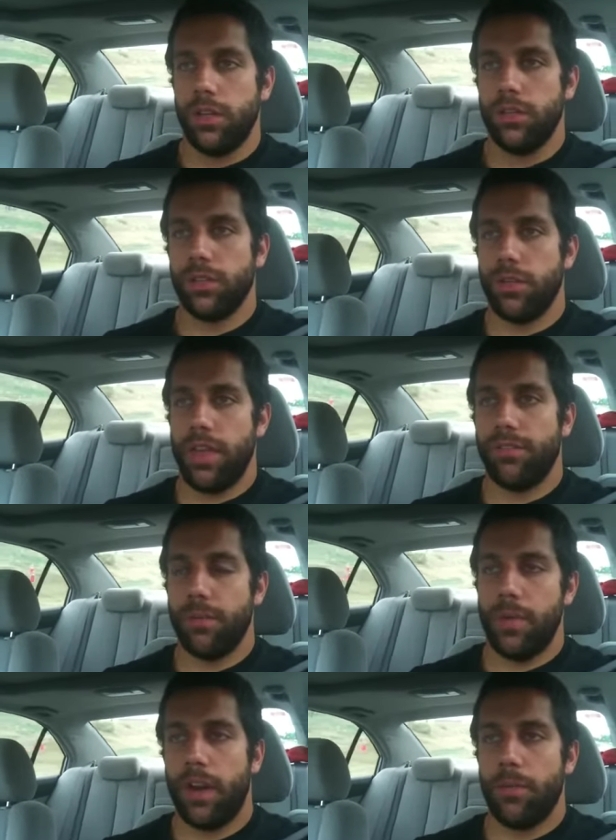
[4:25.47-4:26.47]
So then
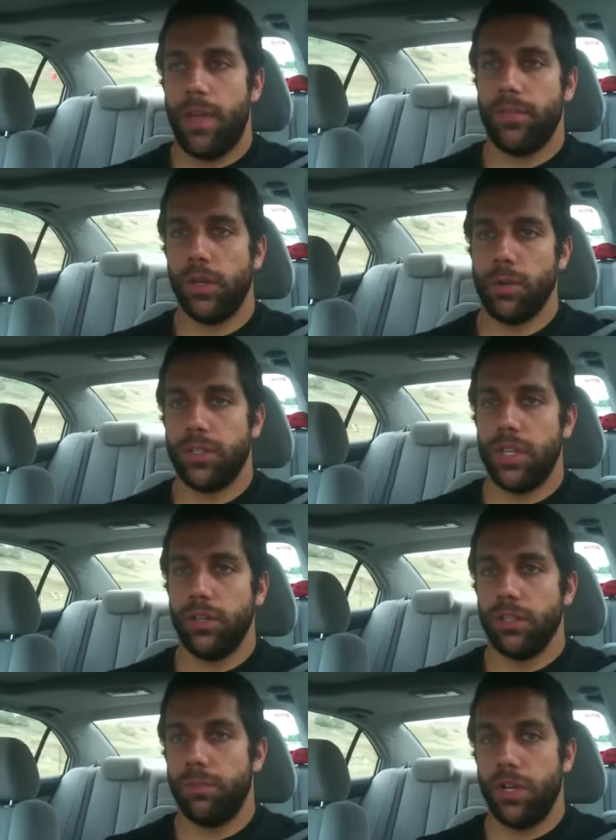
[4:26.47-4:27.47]
from there I may have to go
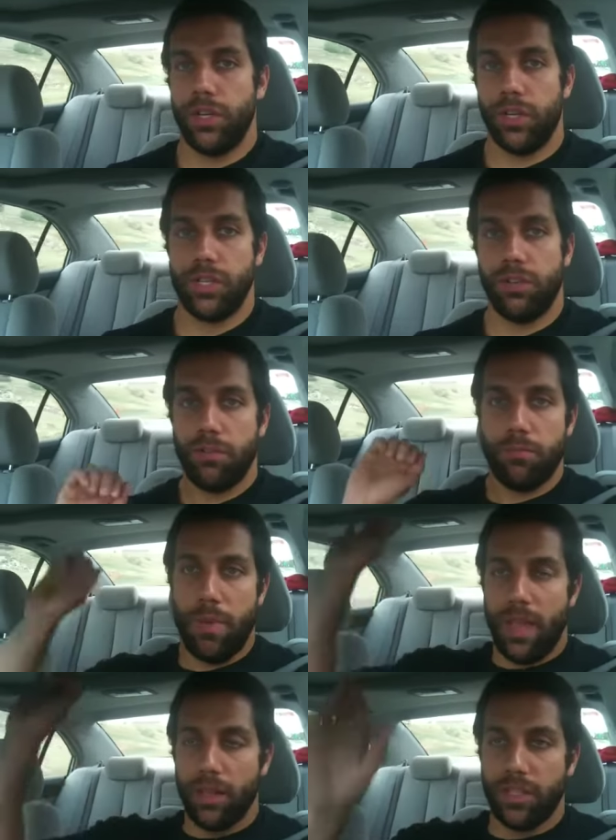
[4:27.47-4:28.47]
singles but just
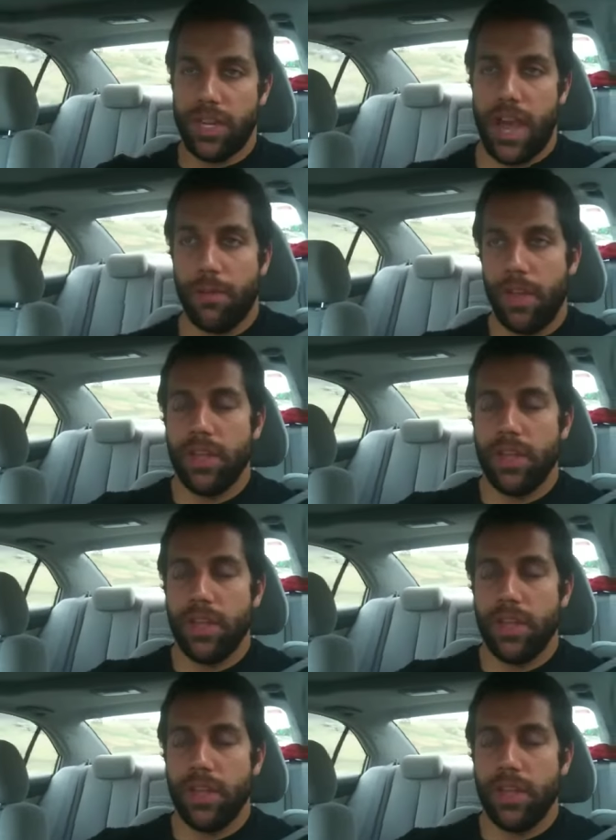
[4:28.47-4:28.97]
bail at the top,